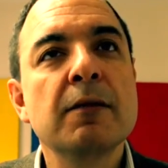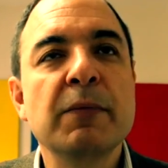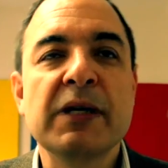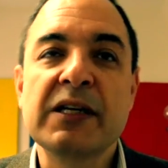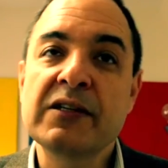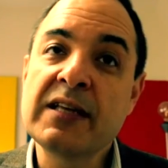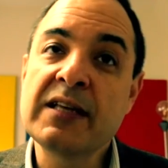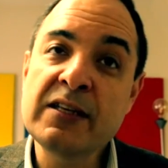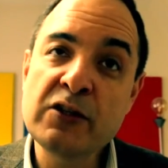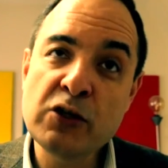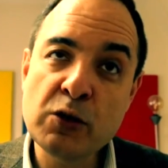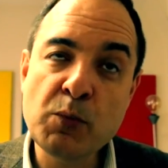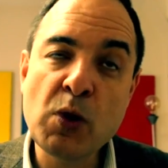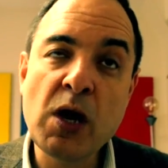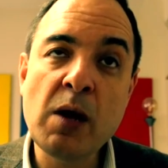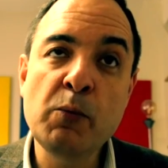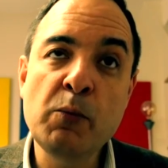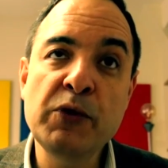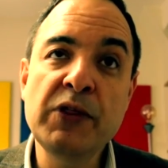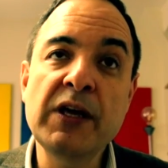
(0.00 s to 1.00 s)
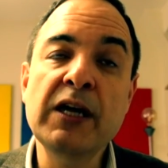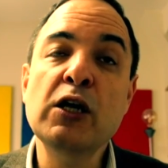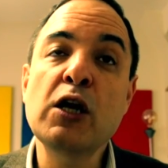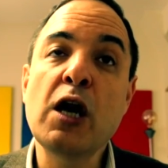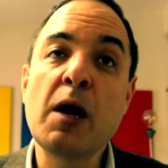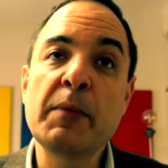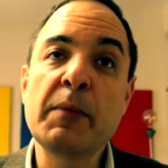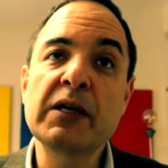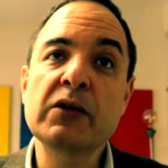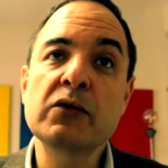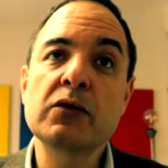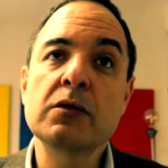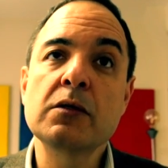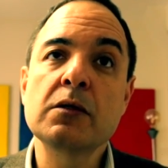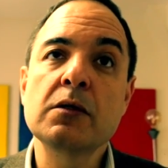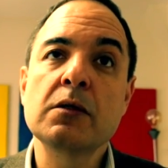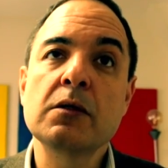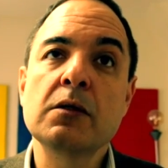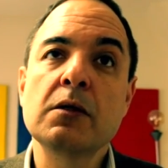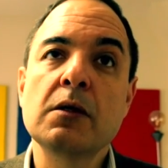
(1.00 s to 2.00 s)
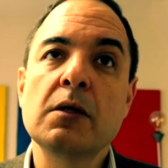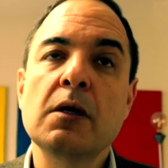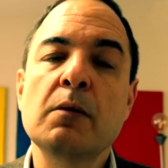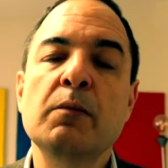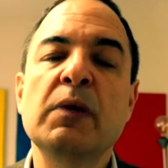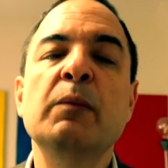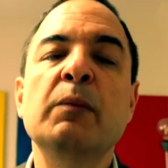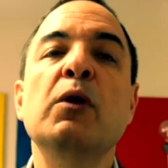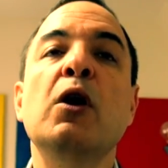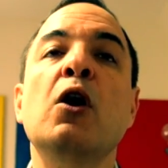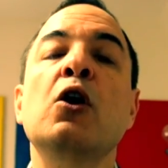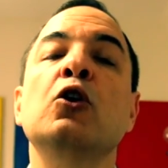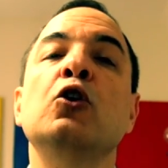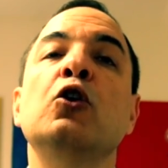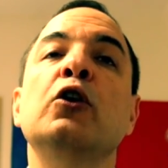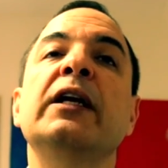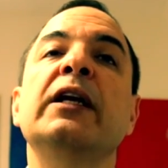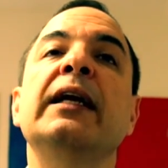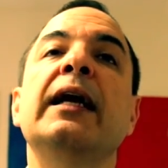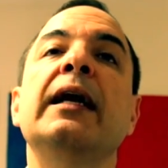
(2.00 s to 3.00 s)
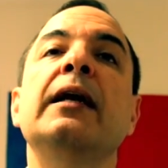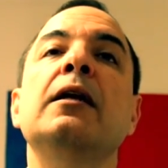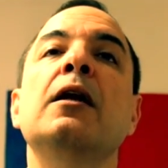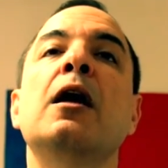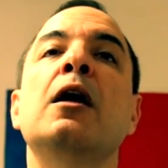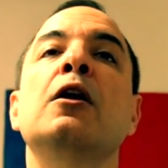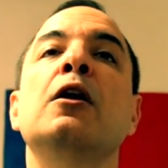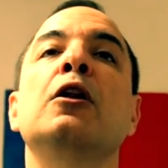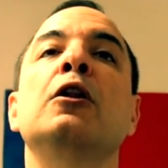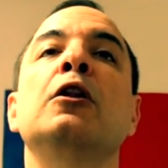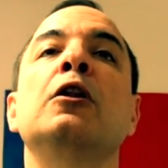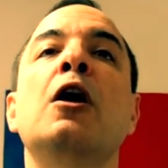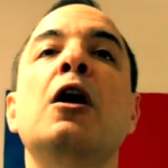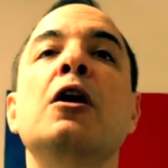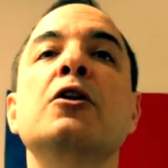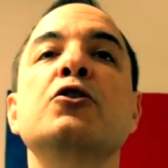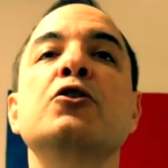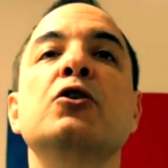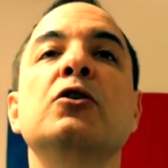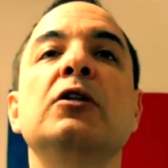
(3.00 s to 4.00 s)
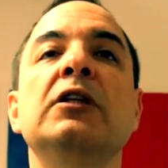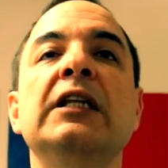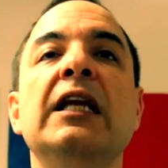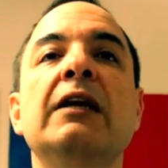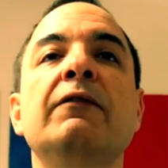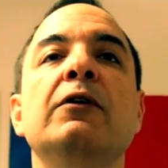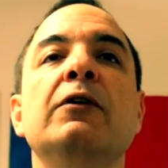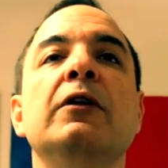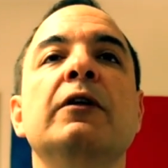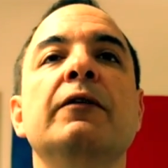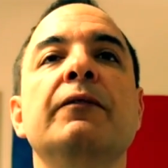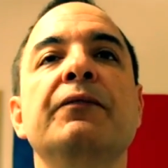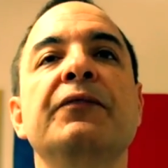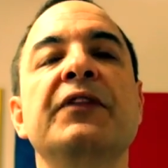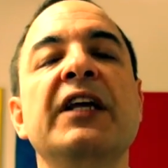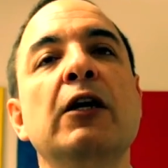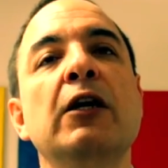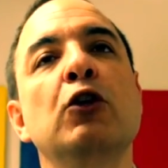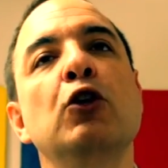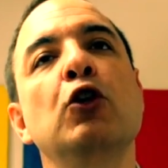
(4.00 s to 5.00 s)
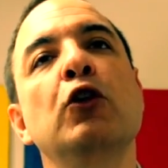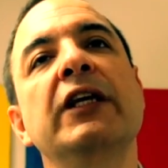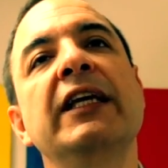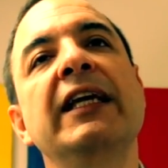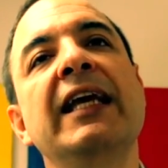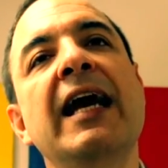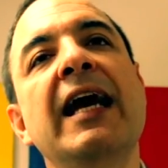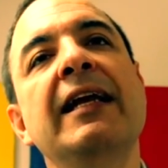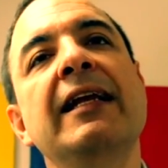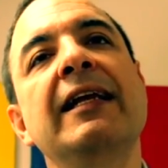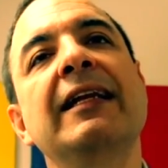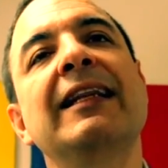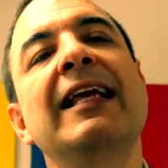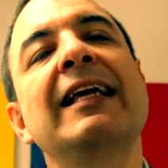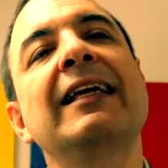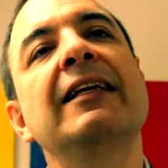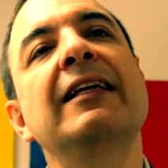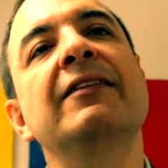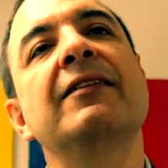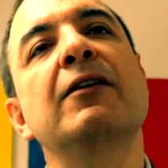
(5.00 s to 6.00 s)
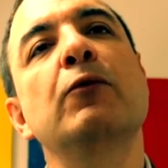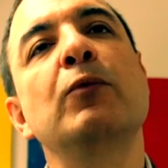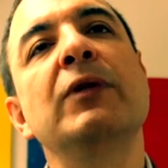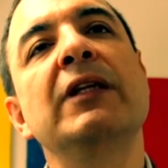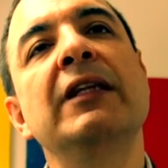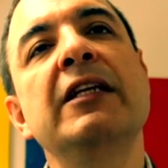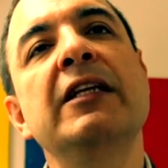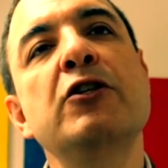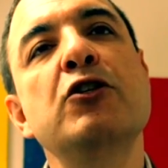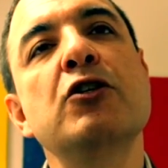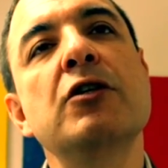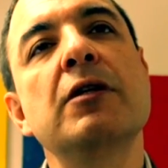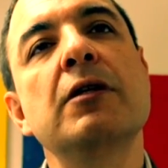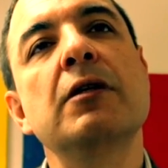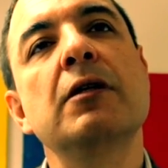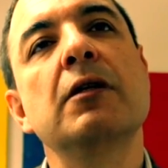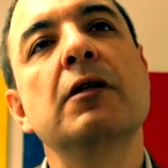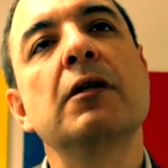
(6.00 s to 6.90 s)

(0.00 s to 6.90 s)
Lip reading: Because that's the problem with economics. People aren't looking at it on a logical level. They are looking at it like it's a religion.